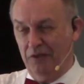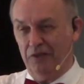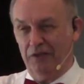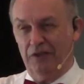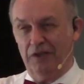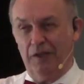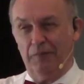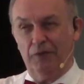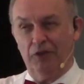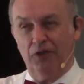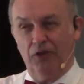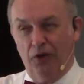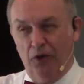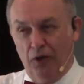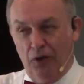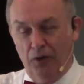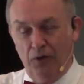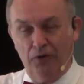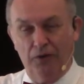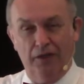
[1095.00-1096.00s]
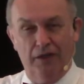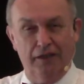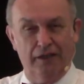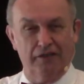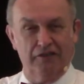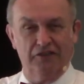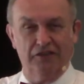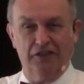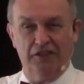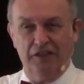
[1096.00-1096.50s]
You can tell me no, and
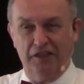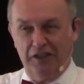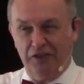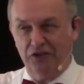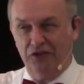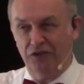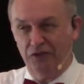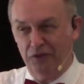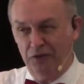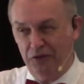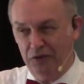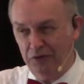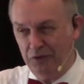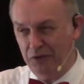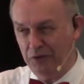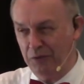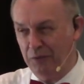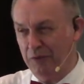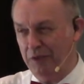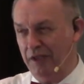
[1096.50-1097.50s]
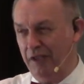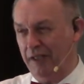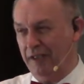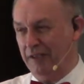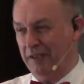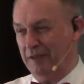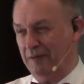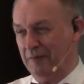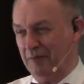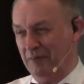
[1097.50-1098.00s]
I'm going to say, yes, you do. You would
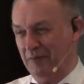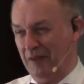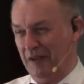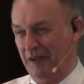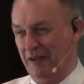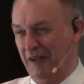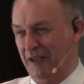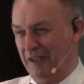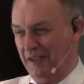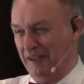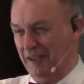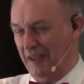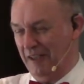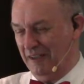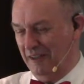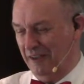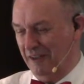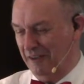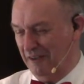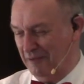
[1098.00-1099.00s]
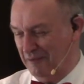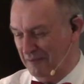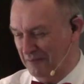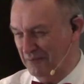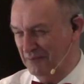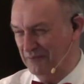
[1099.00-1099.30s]
like it. All right, Daryl.